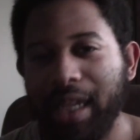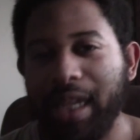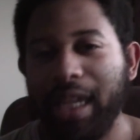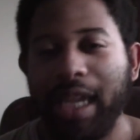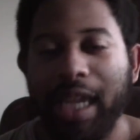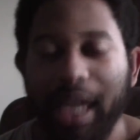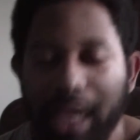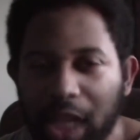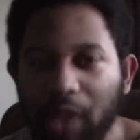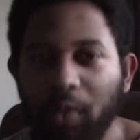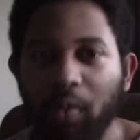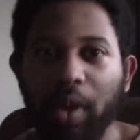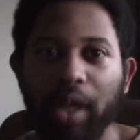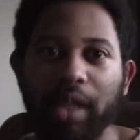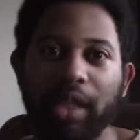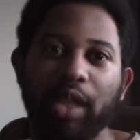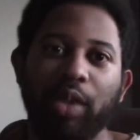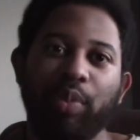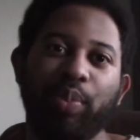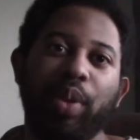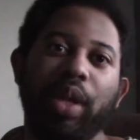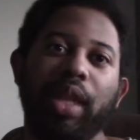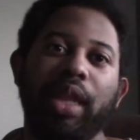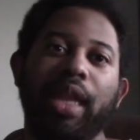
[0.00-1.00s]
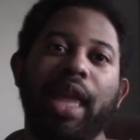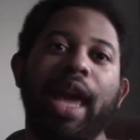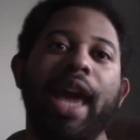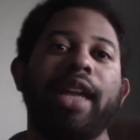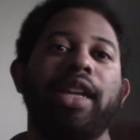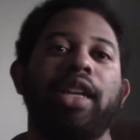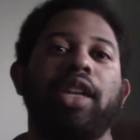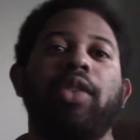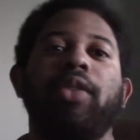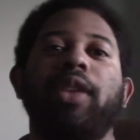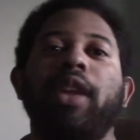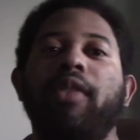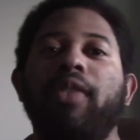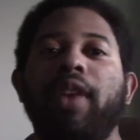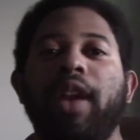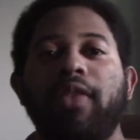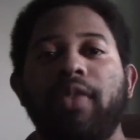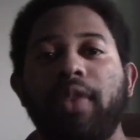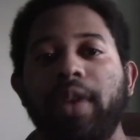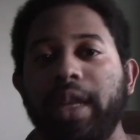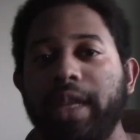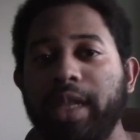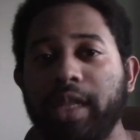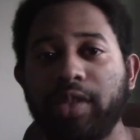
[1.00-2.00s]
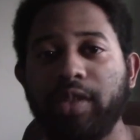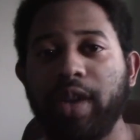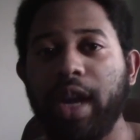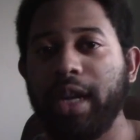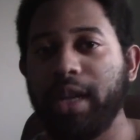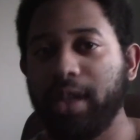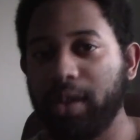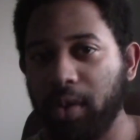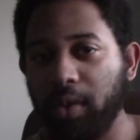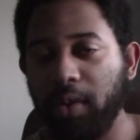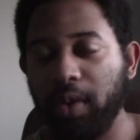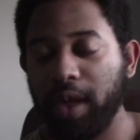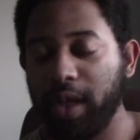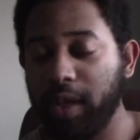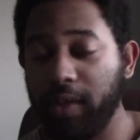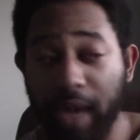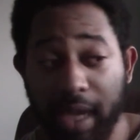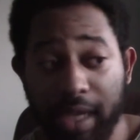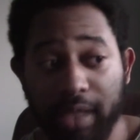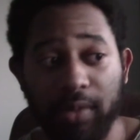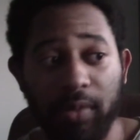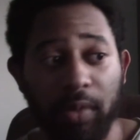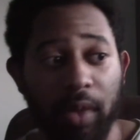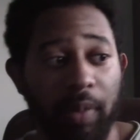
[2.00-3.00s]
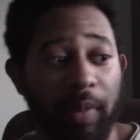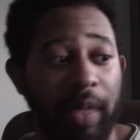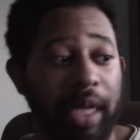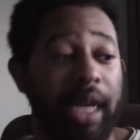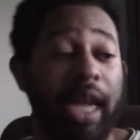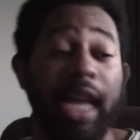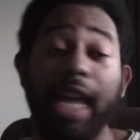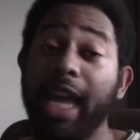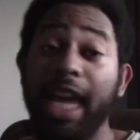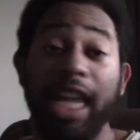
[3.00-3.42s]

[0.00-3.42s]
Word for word: anyone could put that degree of effort into trying to court you as a woman